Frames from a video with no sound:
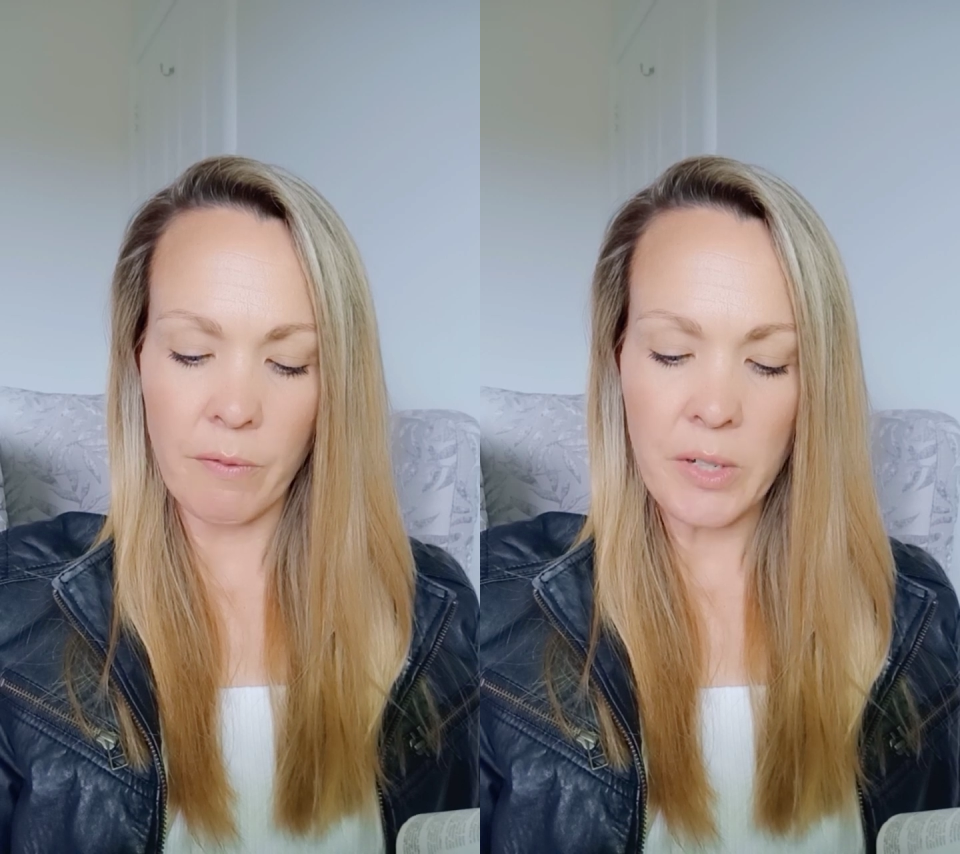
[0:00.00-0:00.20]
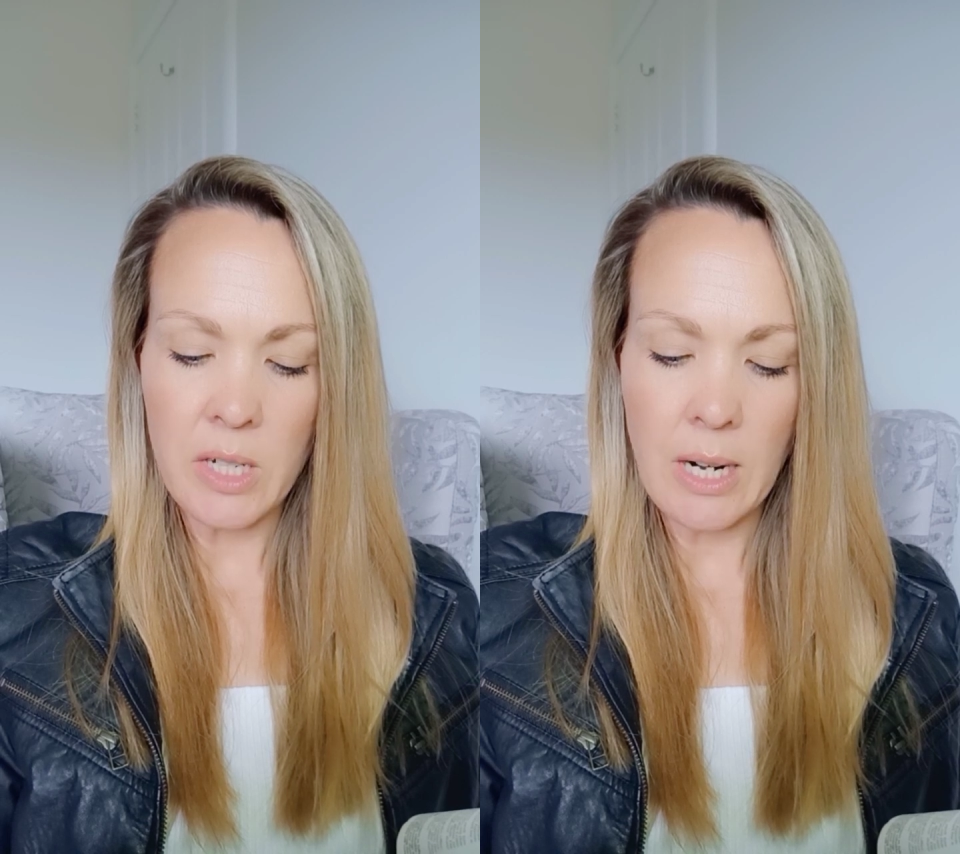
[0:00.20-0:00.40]

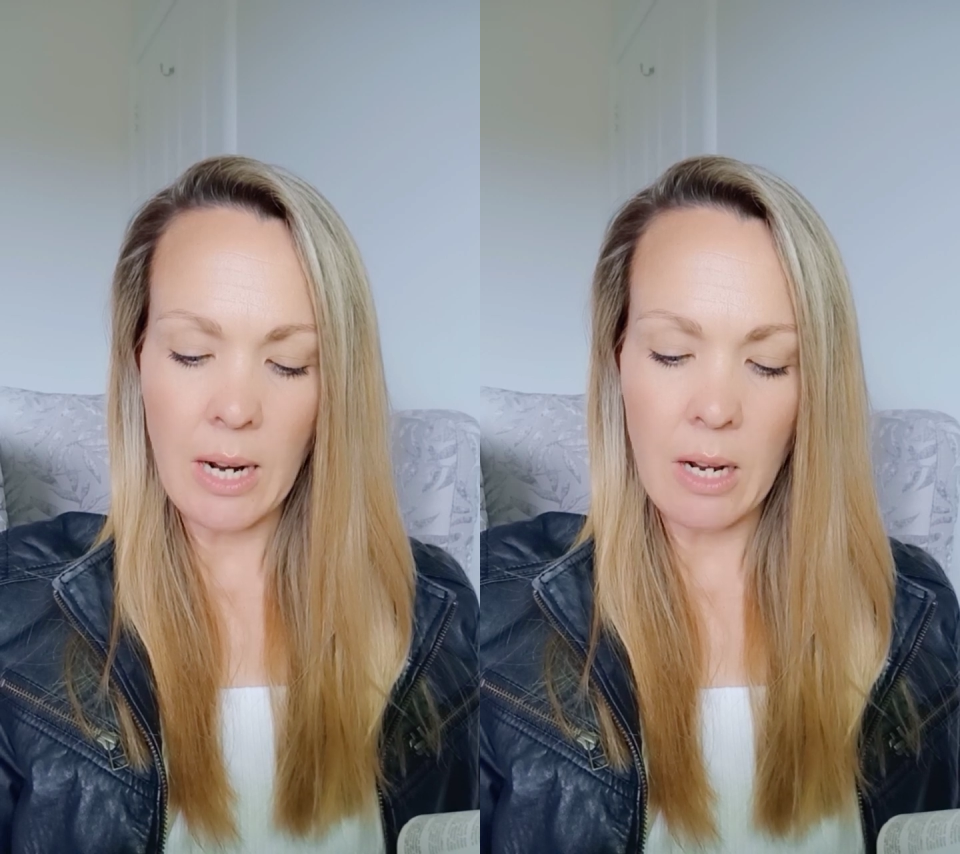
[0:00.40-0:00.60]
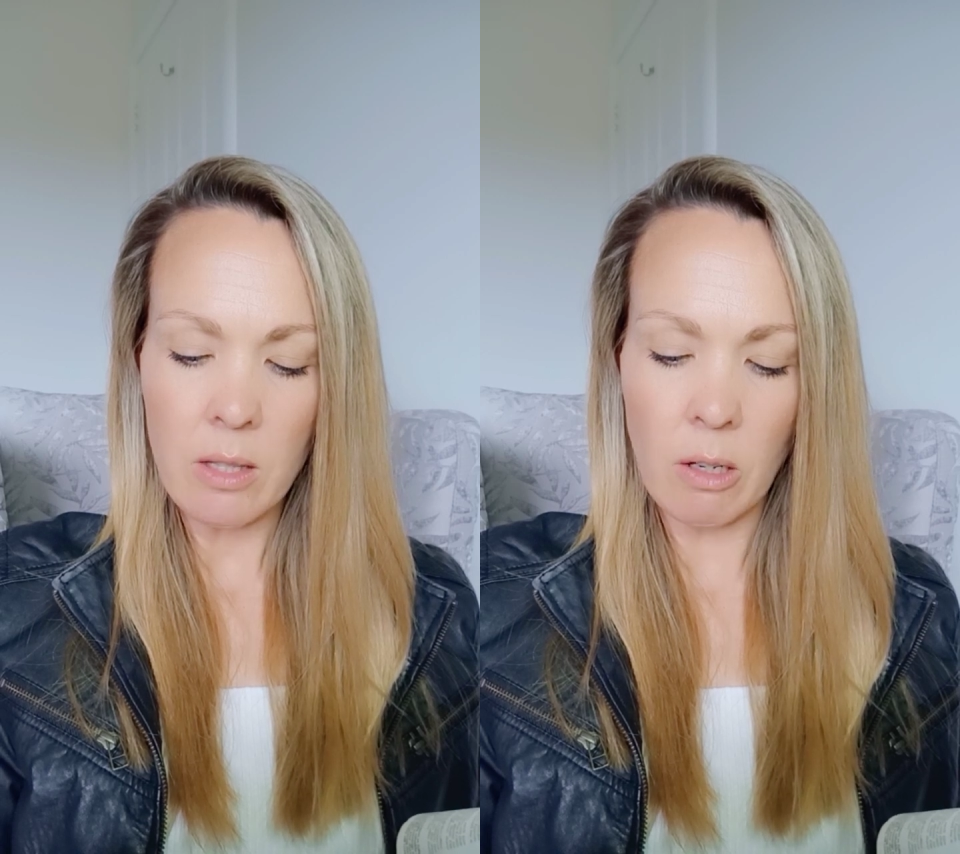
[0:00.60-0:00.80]
For
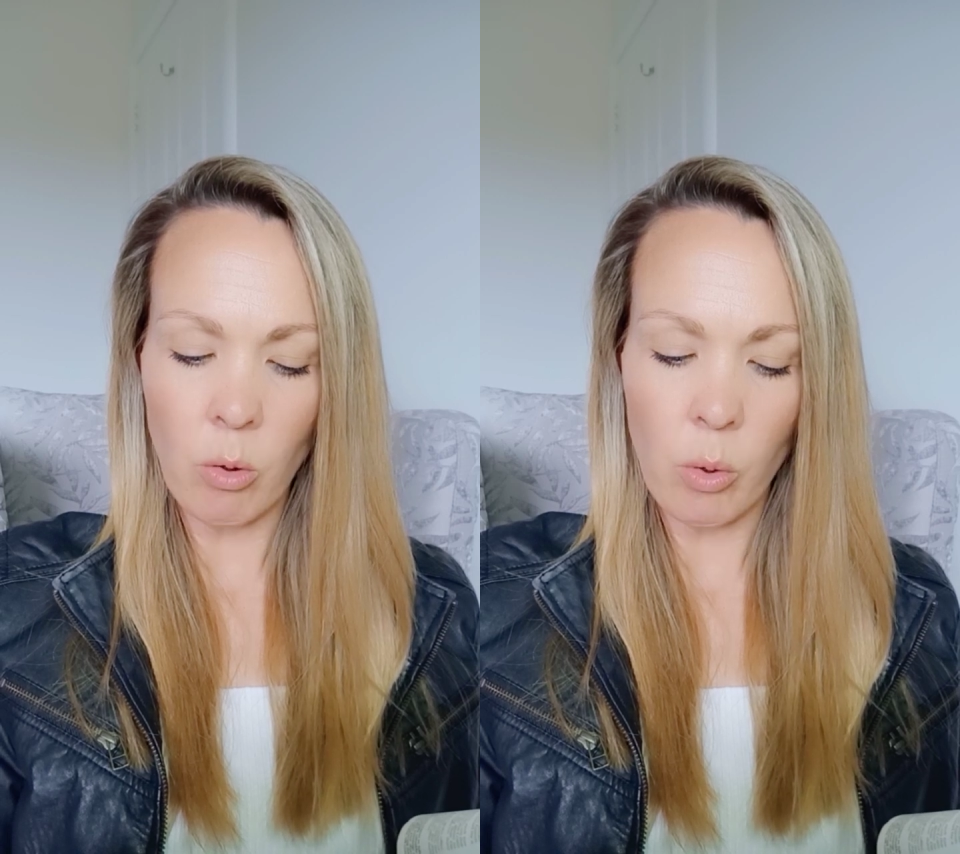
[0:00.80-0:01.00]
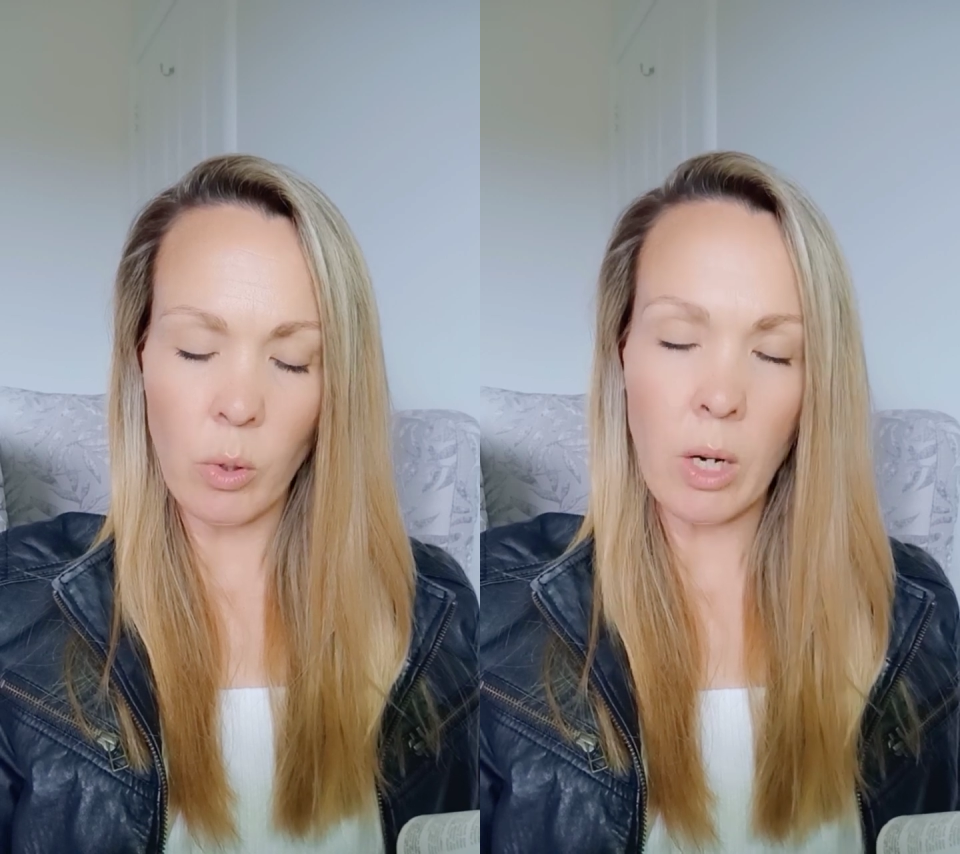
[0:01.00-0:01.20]
today the
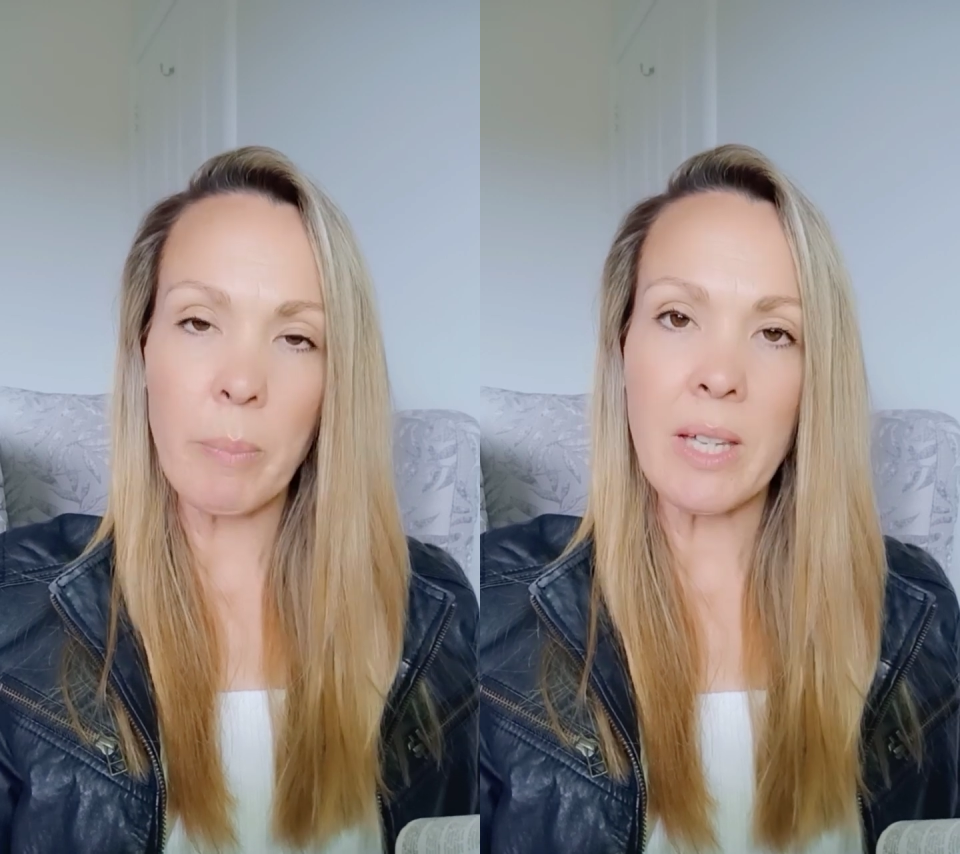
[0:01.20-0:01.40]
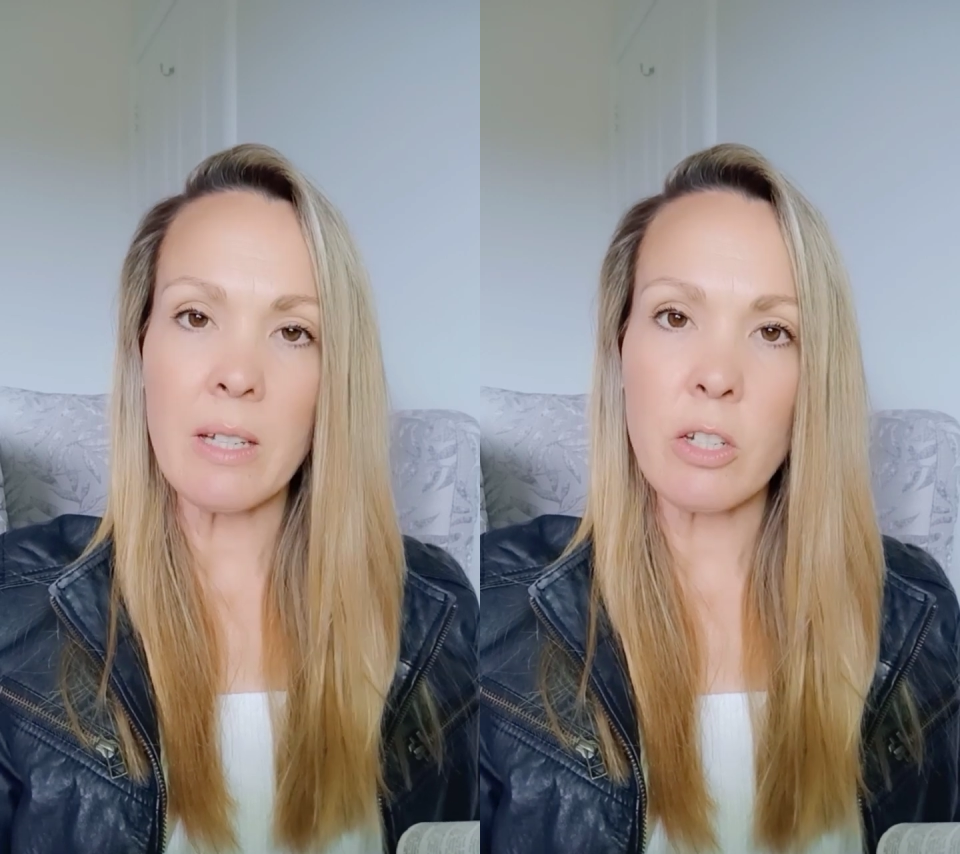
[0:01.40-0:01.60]
Lord will
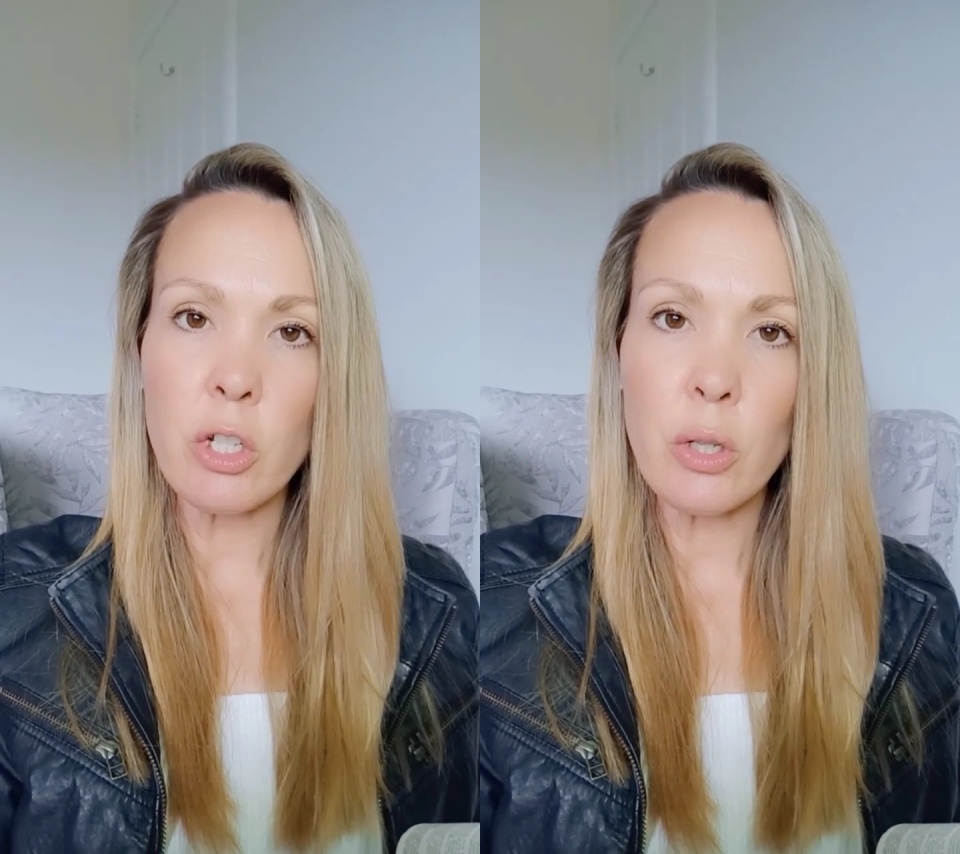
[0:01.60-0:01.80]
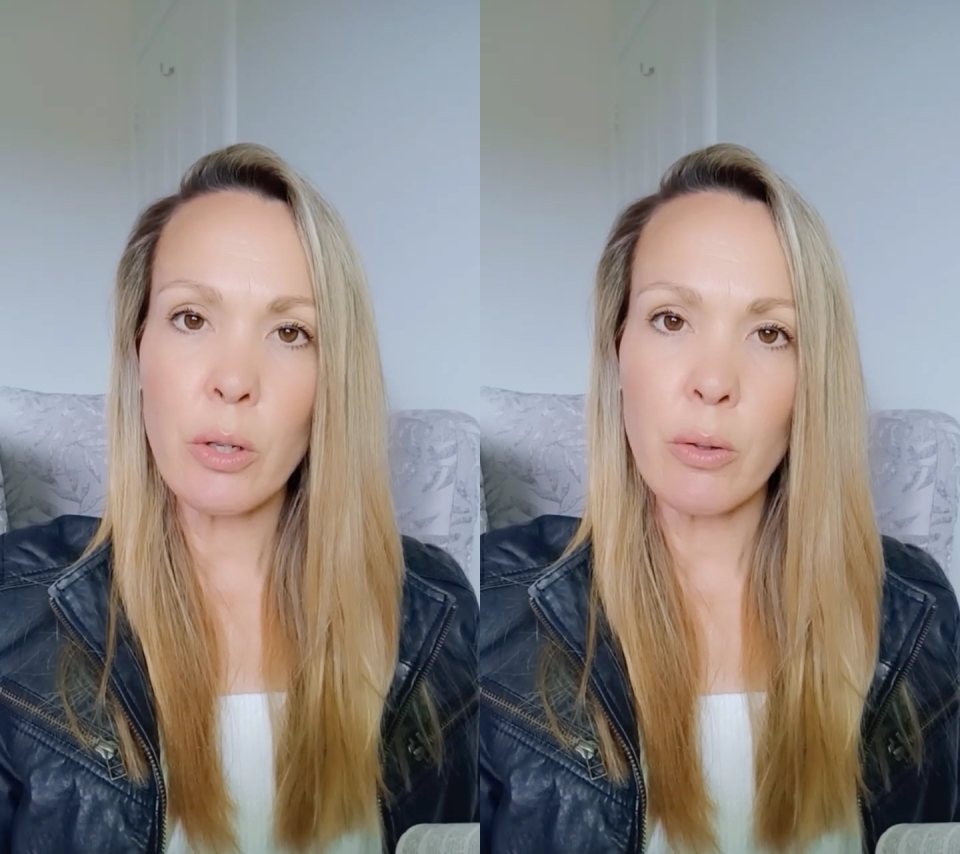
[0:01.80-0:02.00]
appear to
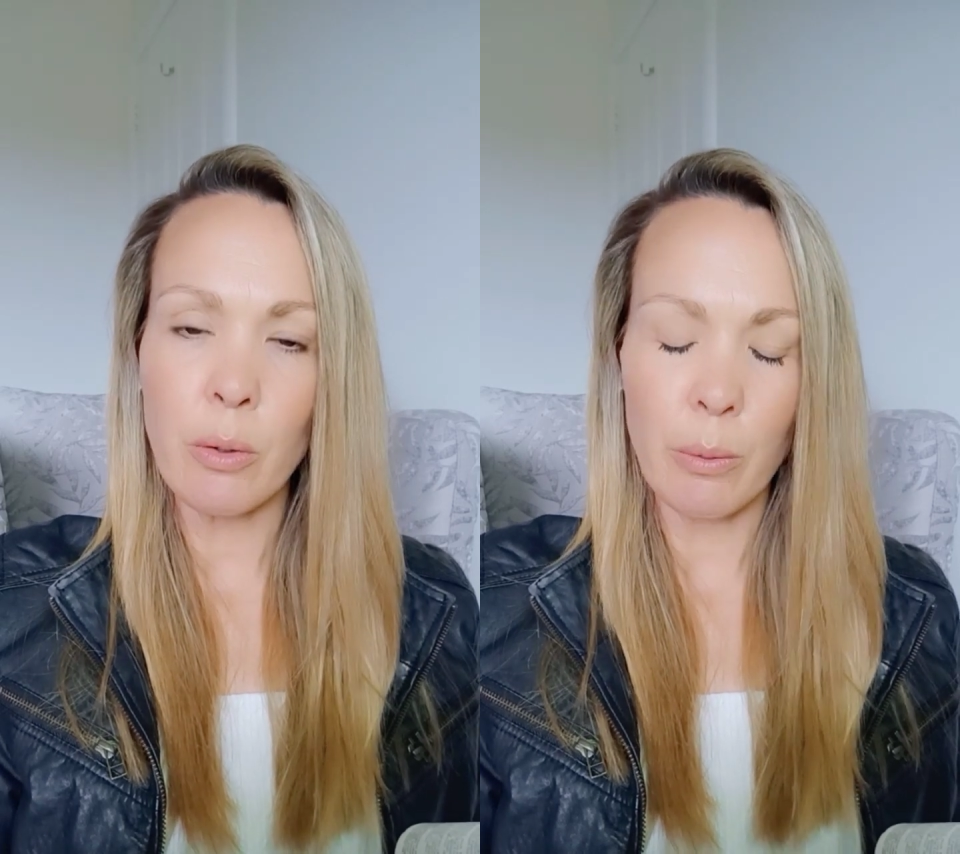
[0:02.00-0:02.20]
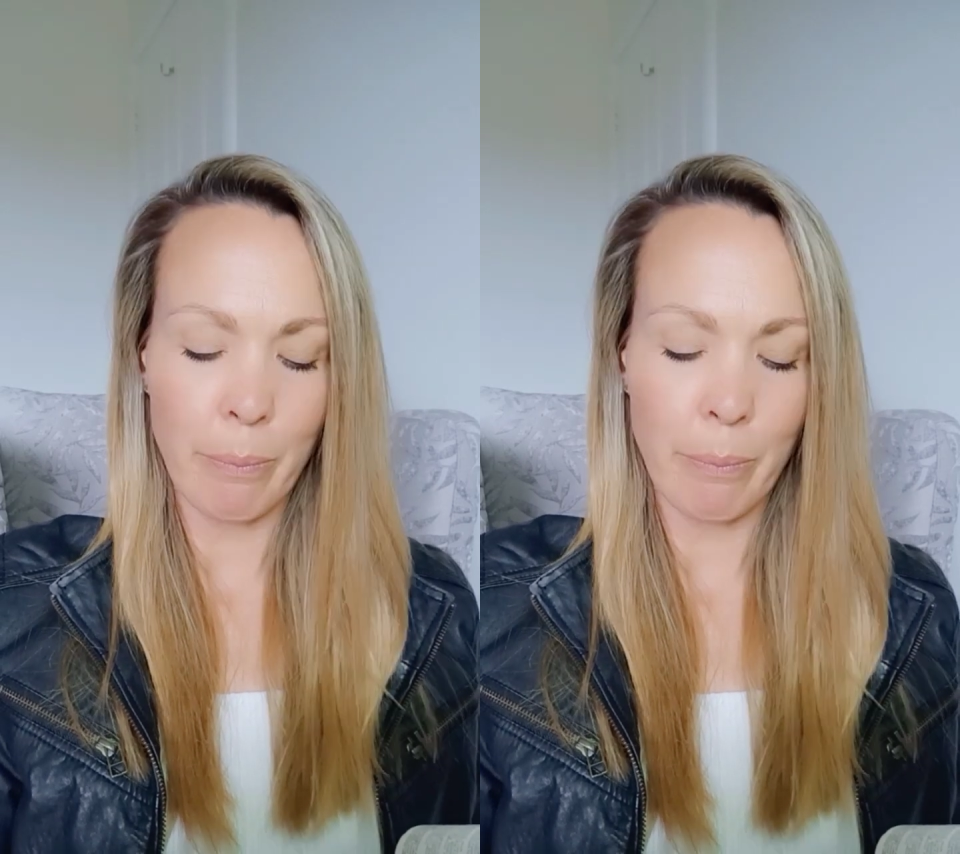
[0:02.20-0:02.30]
you."